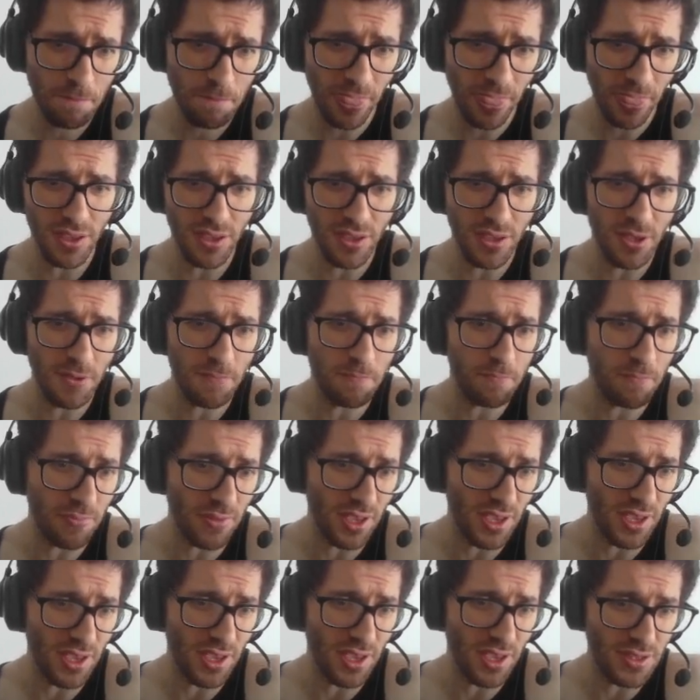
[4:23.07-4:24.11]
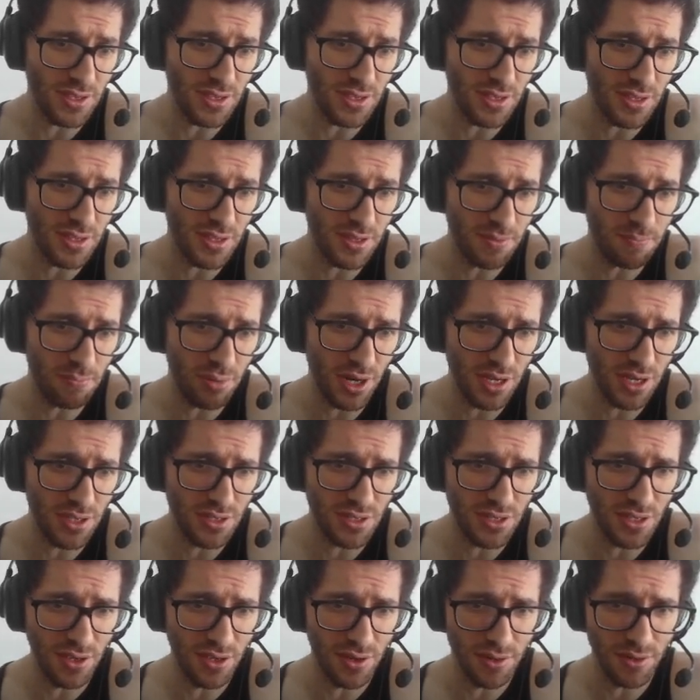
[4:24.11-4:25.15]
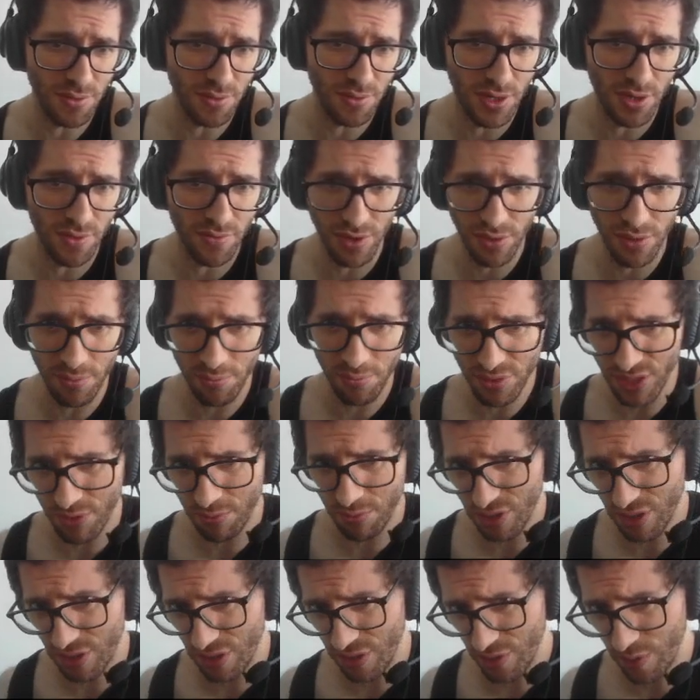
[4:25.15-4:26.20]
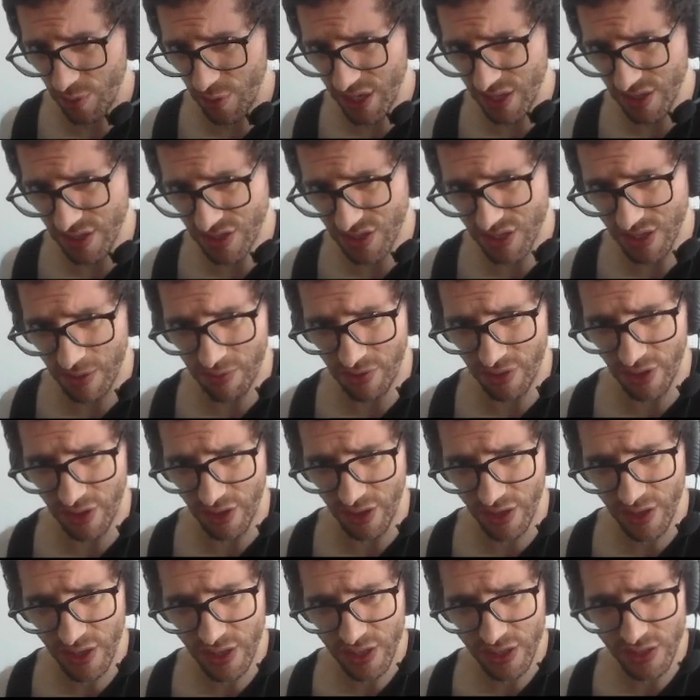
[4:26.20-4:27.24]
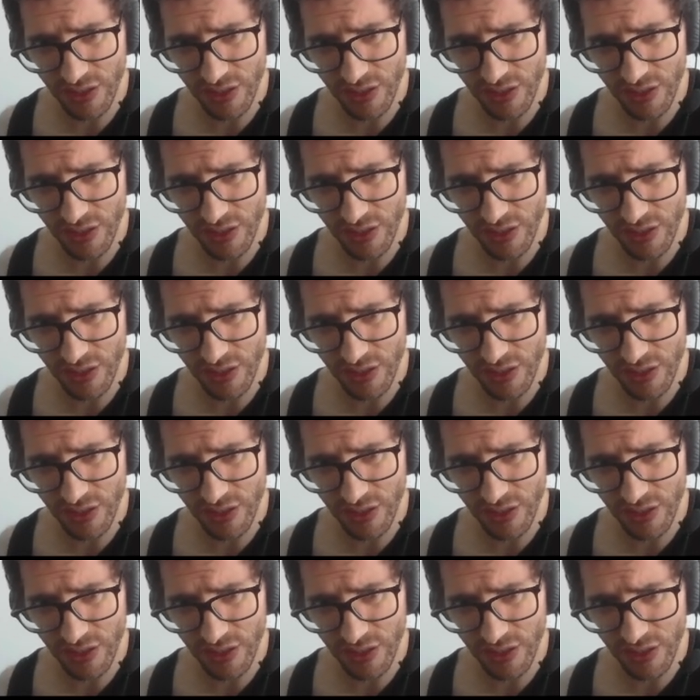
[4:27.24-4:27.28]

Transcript: The pawns here, whenever you push a pawn, you weaken something.